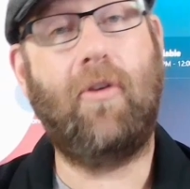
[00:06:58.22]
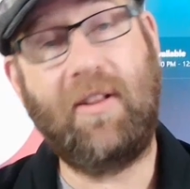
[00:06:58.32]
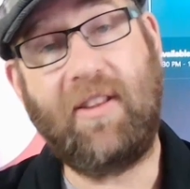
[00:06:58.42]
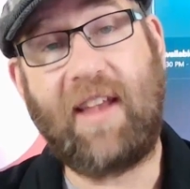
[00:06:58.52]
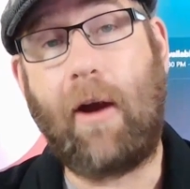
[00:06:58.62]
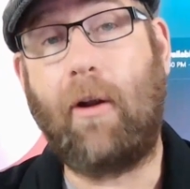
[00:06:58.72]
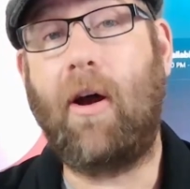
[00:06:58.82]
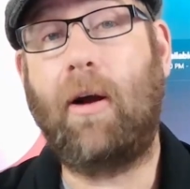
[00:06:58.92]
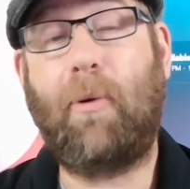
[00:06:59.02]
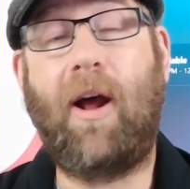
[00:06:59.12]
During this
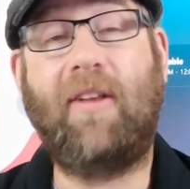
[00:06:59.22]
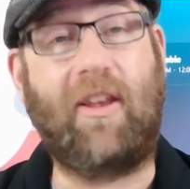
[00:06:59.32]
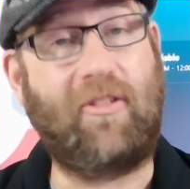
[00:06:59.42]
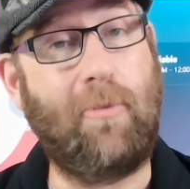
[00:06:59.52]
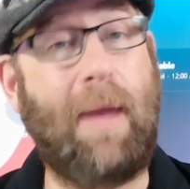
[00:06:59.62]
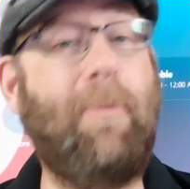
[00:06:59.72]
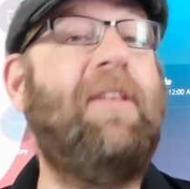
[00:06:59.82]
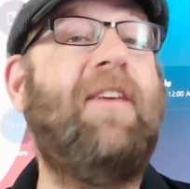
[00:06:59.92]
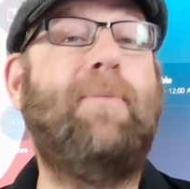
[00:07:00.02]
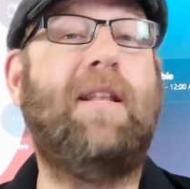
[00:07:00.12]
hour long process, you may
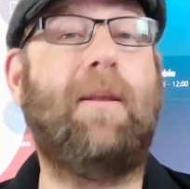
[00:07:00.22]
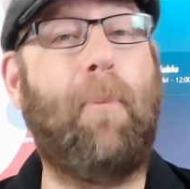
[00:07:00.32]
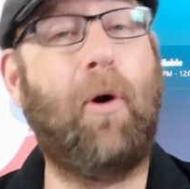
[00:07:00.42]
be tempted